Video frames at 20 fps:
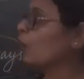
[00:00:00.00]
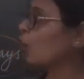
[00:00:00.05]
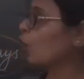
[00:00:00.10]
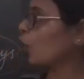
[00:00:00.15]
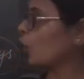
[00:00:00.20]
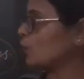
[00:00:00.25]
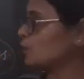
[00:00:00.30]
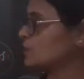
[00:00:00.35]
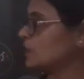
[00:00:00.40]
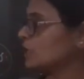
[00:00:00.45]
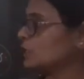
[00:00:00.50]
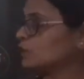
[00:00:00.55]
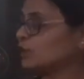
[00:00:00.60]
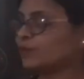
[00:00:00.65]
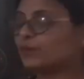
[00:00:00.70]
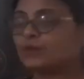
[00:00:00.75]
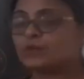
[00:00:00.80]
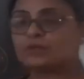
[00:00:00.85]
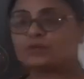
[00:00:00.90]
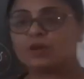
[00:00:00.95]
object
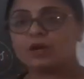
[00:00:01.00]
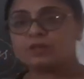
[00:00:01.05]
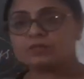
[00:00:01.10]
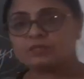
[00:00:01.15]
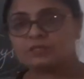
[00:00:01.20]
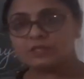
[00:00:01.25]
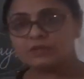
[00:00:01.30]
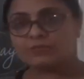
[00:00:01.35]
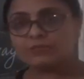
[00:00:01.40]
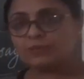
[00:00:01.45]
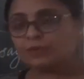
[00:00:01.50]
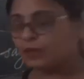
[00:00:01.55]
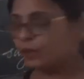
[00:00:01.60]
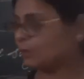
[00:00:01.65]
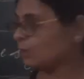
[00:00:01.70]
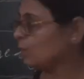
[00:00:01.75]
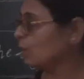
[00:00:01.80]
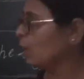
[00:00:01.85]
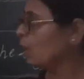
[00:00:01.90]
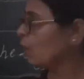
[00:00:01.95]
of a transitive
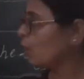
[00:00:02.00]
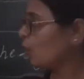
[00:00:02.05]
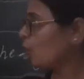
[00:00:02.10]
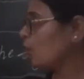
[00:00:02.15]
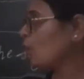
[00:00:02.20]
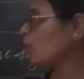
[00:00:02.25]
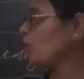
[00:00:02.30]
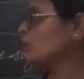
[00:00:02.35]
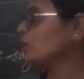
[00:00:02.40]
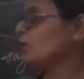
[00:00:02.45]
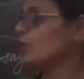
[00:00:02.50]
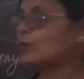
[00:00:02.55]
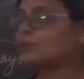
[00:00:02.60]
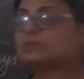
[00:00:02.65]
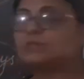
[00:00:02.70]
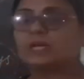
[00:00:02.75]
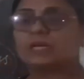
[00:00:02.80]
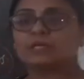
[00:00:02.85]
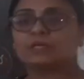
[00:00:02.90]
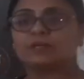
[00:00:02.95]
verb or
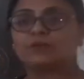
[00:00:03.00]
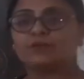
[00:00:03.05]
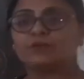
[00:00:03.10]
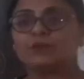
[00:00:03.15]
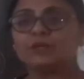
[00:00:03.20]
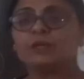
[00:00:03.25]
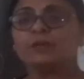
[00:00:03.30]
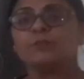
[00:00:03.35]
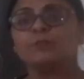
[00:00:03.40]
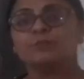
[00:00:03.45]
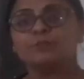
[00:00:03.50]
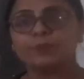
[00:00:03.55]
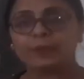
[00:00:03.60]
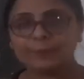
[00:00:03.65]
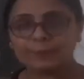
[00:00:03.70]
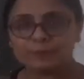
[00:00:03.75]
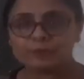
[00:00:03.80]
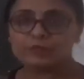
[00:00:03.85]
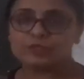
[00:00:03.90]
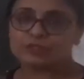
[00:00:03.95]
object of a
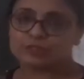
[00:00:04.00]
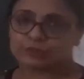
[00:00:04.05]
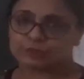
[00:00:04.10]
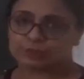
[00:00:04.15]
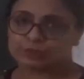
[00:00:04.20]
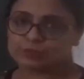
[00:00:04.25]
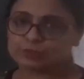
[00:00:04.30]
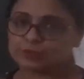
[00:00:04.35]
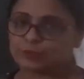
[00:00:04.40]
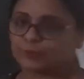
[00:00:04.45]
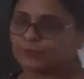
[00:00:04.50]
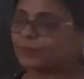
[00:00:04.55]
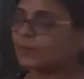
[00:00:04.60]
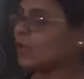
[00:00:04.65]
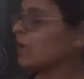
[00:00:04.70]
preposition also.